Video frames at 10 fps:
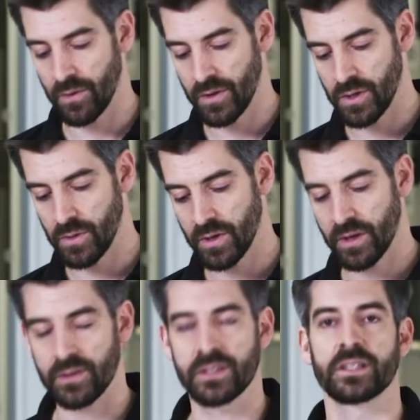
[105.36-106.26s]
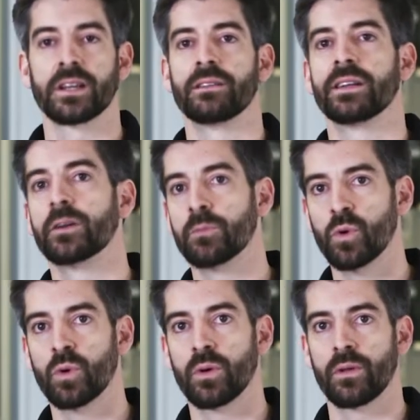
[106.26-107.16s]
the unit cost is a little
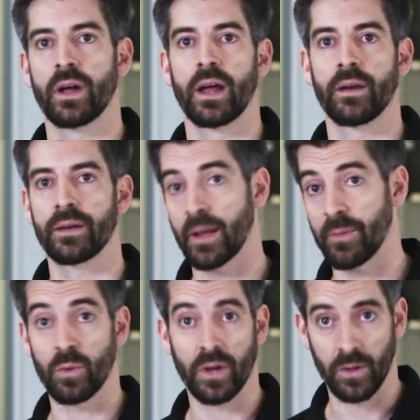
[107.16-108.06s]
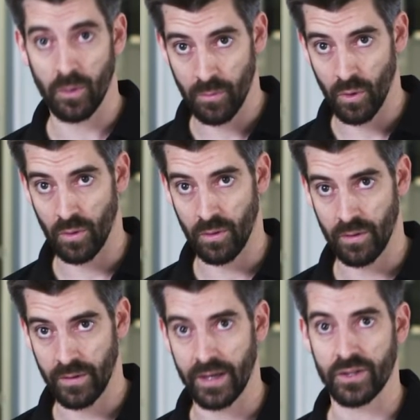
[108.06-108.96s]
more and can be quite a lot more
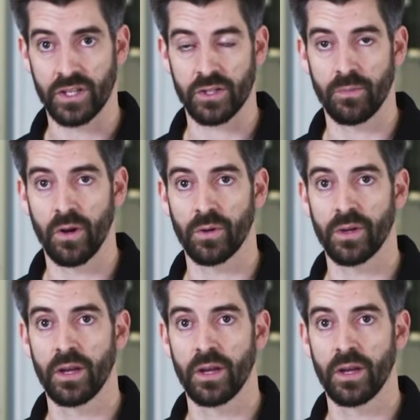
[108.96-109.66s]
than injection mould,